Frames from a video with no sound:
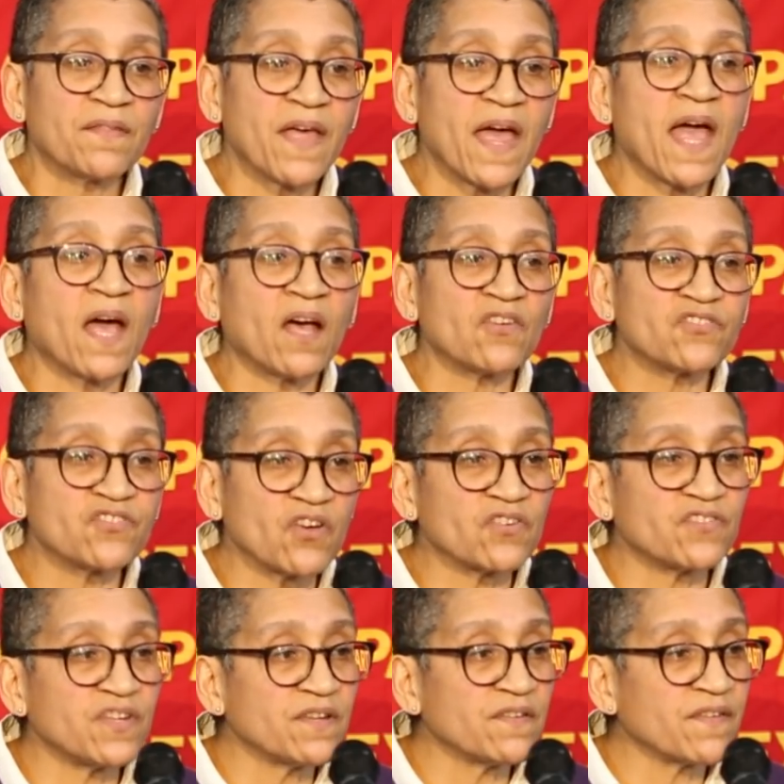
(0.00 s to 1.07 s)
their
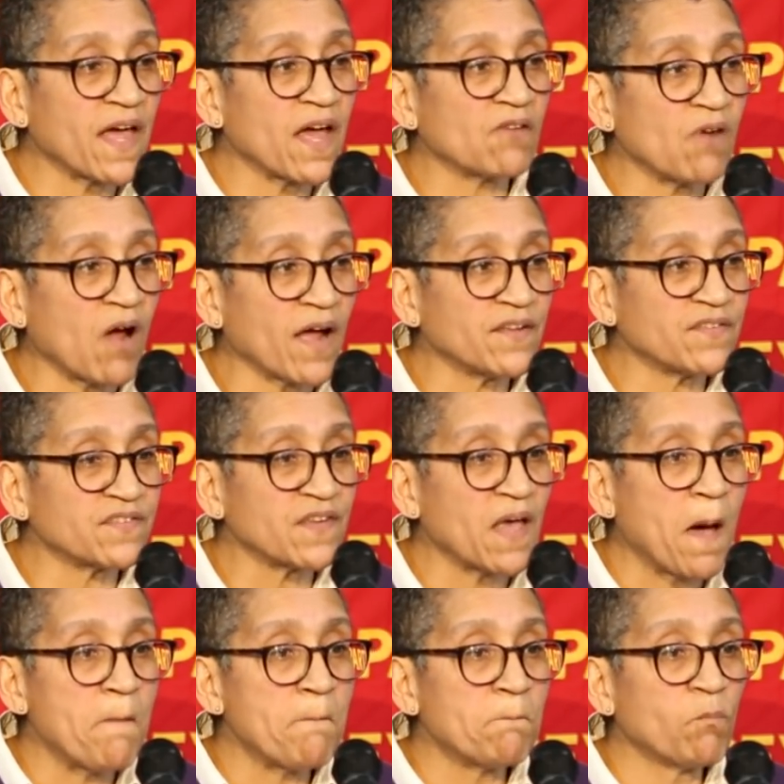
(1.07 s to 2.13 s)
asserting their
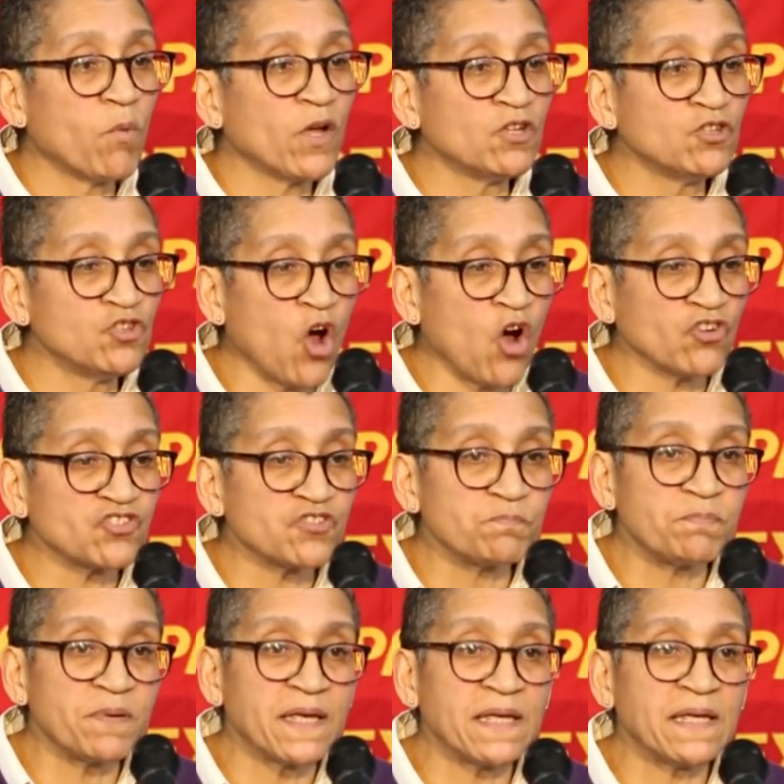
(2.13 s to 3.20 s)
rights will not
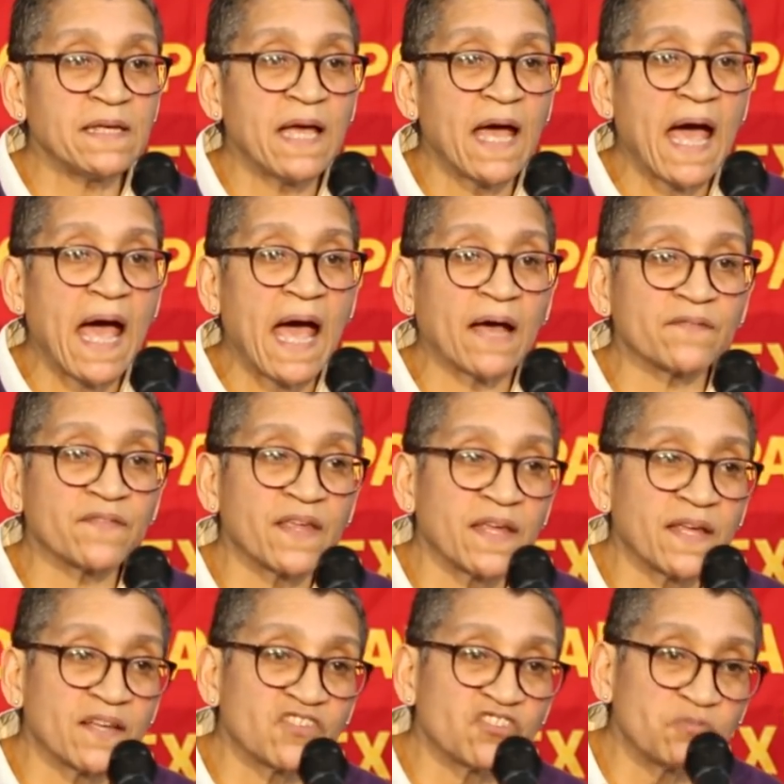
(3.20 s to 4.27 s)
be at
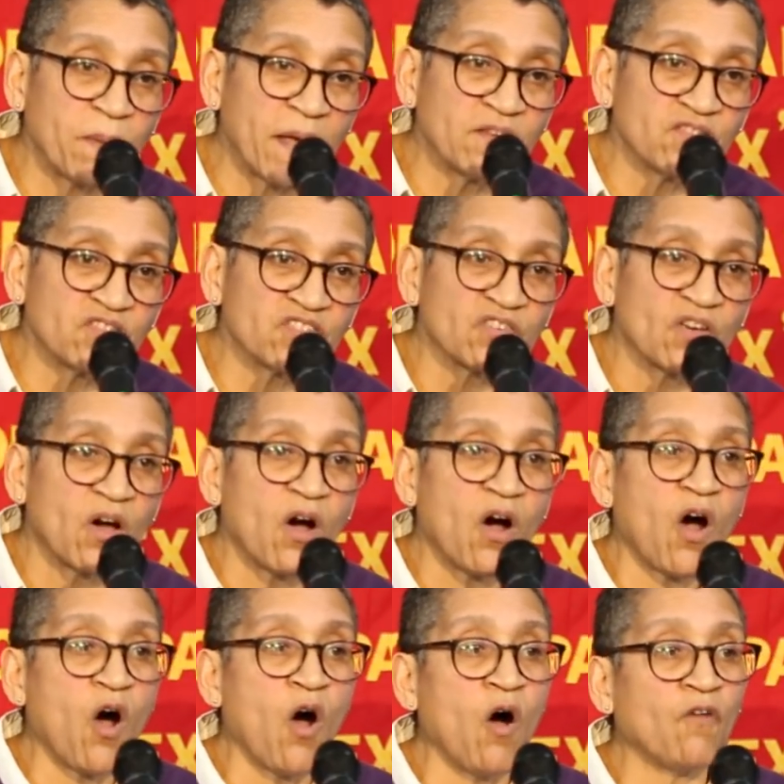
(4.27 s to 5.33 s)
the expense
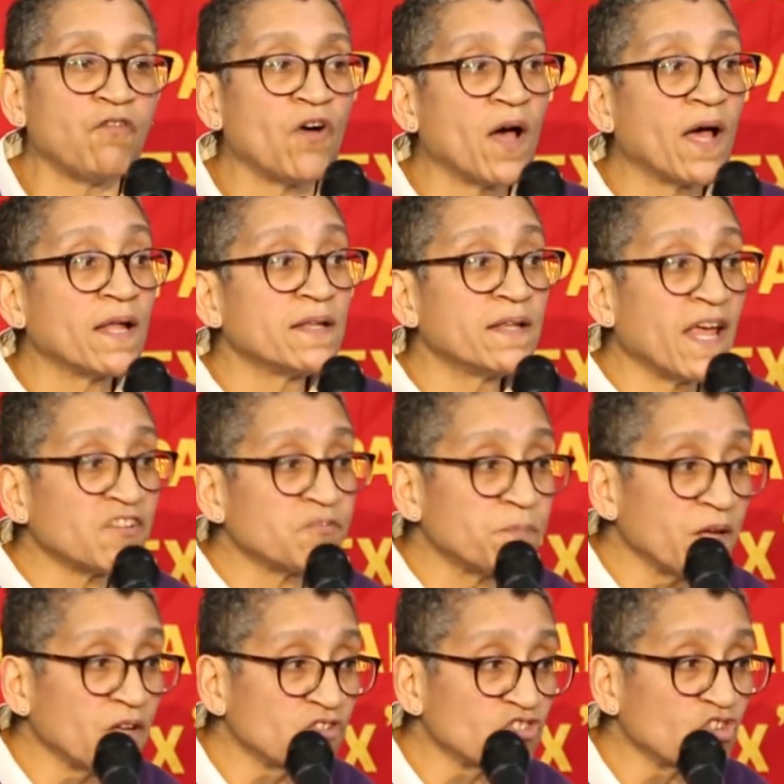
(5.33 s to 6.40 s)
of
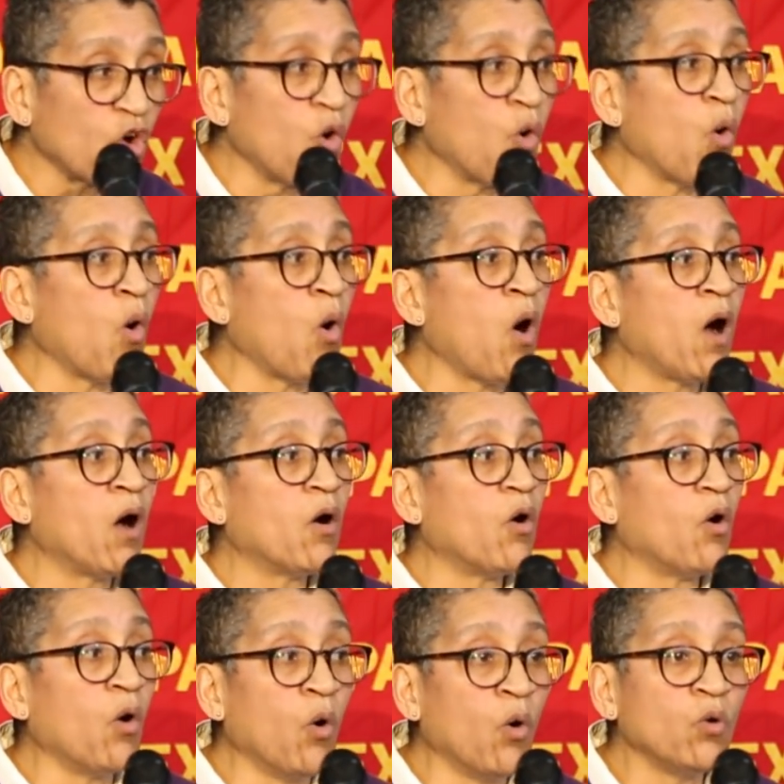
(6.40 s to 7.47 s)
lesbians or
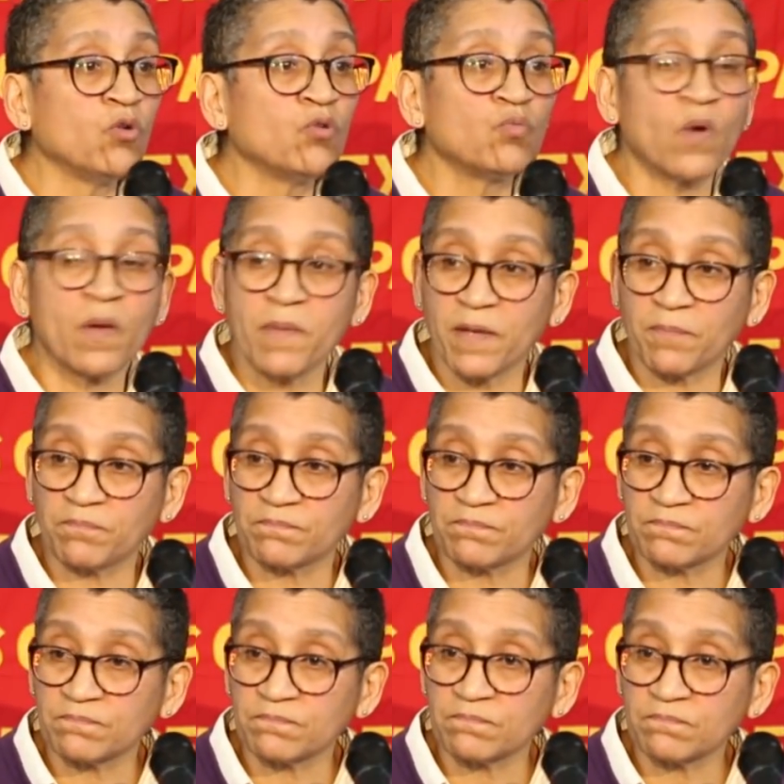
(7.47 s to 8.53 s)
all women.
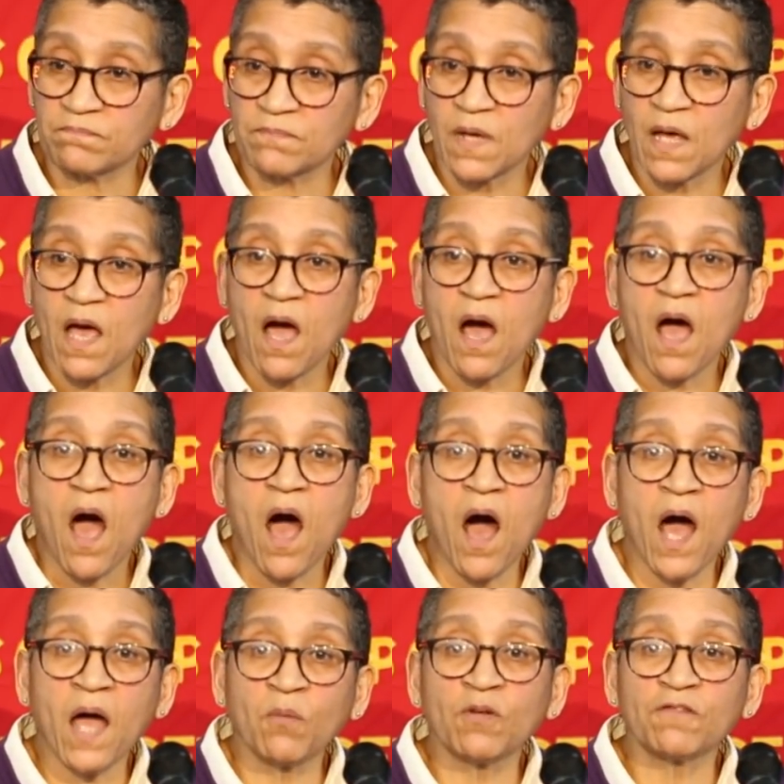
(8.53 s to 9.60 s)

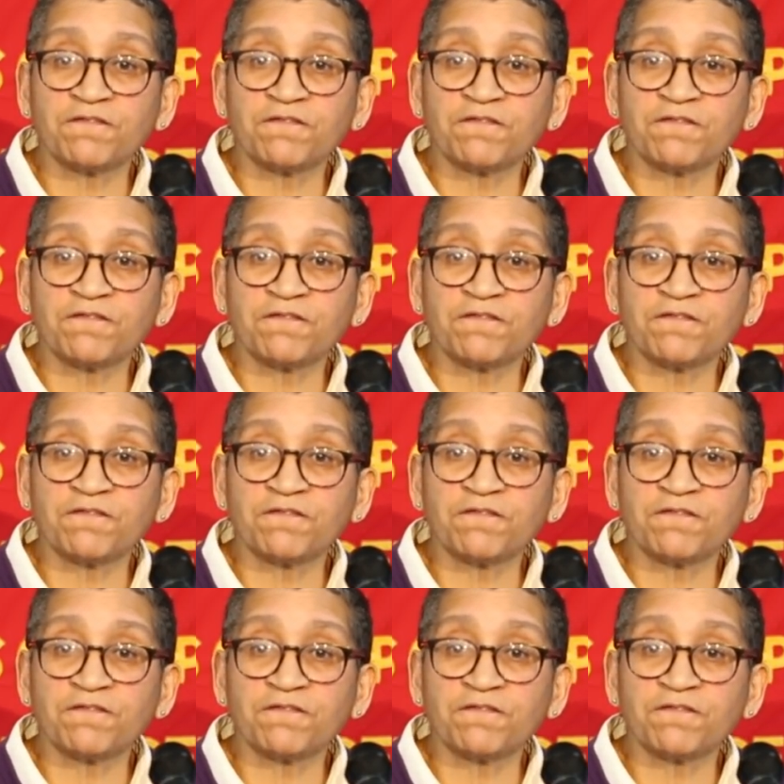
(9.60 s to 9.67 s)
I